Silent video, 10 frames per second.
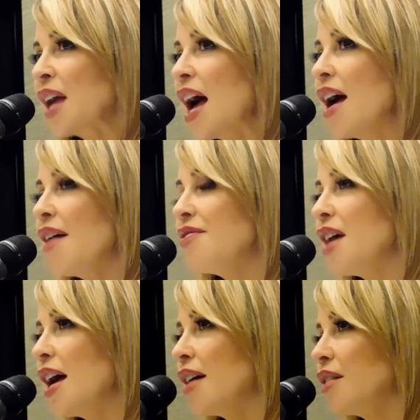and
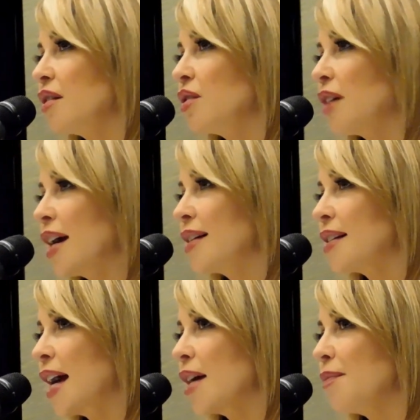then Greg
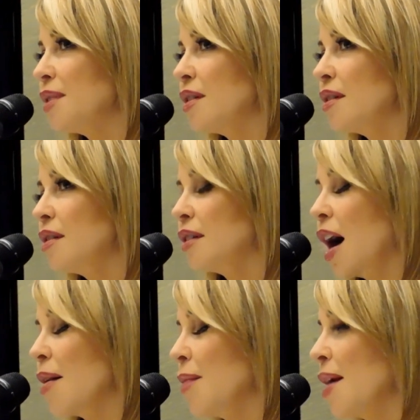Sykes,
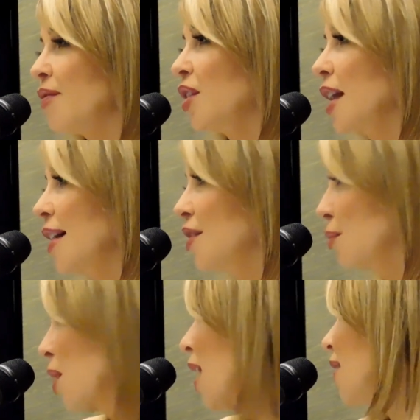Scotty Mendel, and I
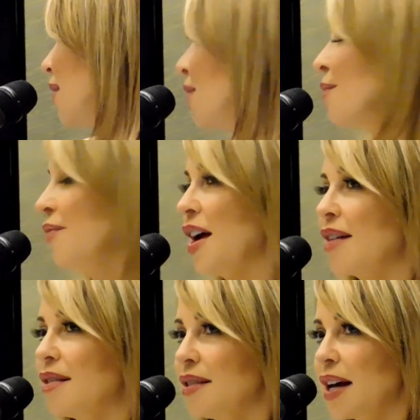surprised some
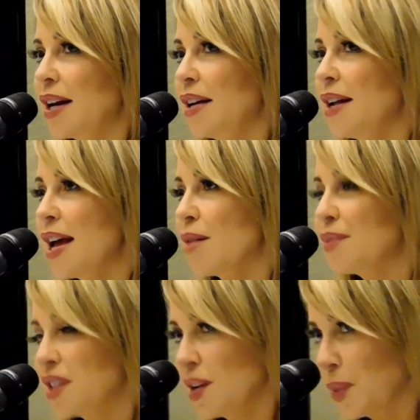fans at an
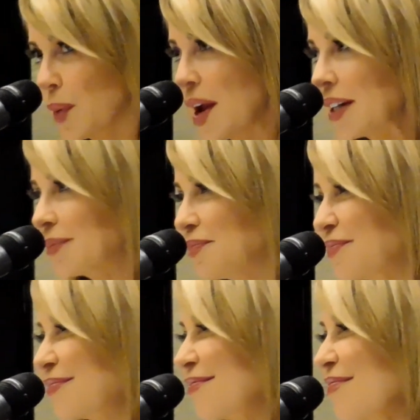AMC in Burbank.
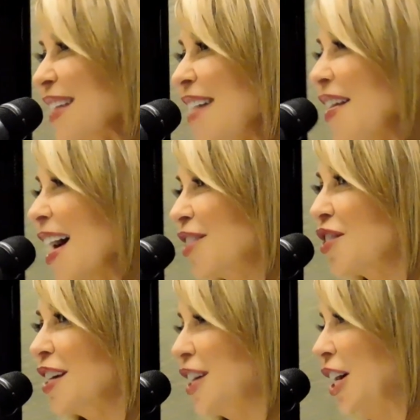And they
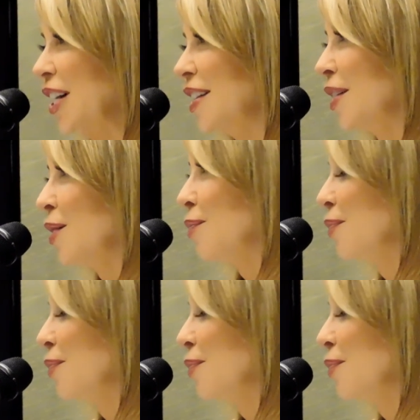actually cut the